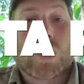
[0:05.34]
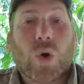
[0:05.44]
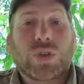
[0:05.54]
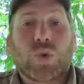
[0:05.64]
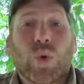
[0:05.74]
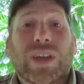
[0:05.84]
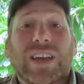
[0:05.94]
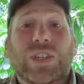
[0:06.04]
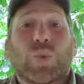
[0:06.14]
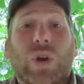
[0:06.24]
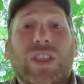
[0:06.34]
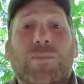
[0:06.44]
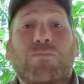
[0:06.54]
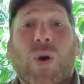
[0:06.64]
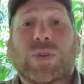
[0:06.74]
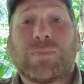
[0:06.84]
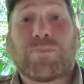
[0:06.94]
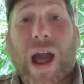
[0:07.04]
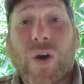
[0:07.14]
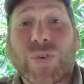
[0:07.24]
Costa Rica is one of the most
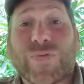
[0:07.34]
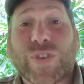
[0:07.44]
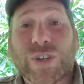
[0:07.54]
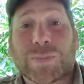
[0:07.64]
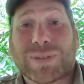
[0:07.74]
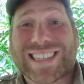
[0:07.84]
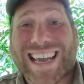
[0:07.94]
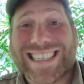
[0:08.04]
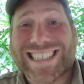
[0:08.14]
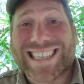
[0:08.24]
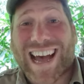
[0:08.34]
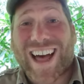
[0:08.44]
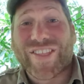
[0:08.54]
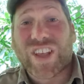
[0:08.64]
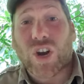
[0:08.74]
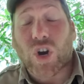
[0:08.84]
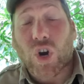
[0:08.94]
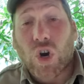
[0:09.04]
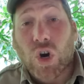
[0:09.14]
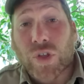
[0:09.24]
biodiverse places on the
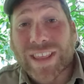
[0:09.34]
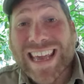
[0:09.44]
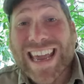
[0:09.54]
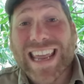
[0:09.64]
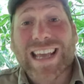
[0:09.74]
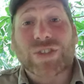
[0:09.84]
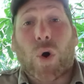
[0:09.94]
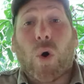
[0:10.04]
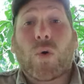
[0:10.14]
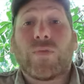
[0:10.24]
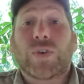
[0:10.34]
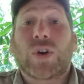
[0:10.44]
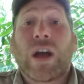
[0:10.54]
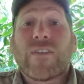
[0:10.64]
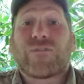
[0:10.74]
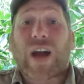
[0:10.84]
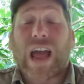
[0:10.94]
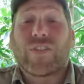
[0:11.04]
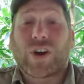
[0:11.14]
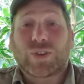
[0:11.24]
earth. It has over
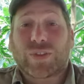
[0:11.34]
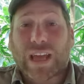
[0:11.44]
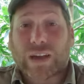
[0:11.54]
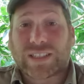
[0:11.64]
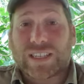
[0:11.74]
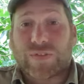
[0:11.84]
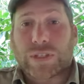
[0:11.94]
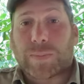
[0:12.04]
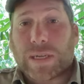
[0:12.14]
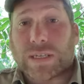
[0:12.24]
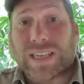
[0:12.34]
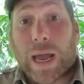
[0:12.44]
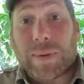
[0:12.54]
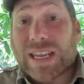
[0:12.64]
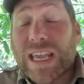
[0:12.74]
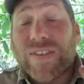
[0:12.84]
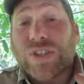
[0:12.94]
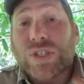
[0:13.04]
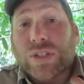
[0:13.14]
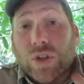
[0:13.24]
500,000 different species. I mean, even
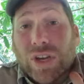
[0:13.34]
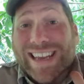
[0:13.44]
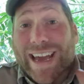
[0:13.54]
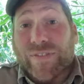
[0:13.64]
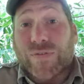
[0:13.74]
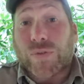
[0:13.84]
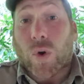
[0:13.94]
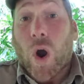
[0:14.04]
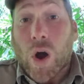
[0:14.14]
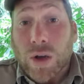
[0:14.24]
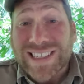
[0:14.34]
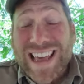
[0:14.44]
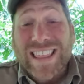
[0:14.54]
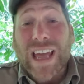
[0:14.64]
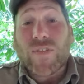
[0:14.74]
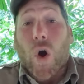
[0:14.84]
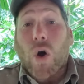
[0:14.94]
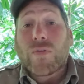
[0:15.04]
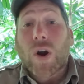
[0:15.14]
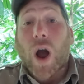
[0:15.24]
just looking at frogs, they have
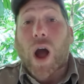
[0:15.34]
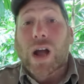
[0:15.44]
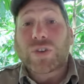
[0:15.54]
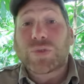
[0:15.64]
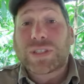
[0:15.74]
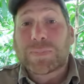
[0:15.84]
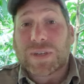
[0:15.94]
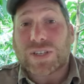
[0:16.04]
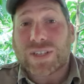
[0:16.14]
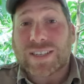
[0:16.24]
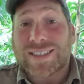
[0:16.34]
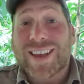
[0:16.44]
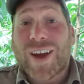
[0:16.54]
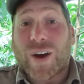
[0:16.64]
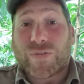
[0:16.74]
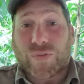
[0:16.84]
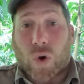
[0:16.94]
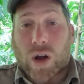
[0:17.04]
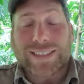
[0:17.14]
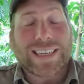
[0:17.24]
over 100 species of
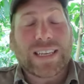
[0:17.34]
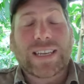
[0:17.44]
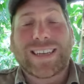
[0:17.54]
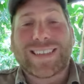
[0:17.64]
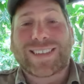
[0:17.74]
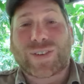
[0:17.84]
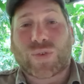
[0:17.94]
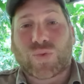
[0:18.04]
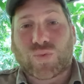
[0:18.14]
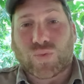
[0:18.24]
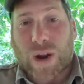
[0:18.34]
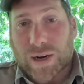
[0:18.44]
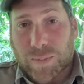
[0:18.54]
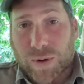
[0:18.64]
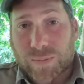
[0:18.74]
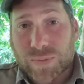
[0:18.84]
frogs and it is incredible.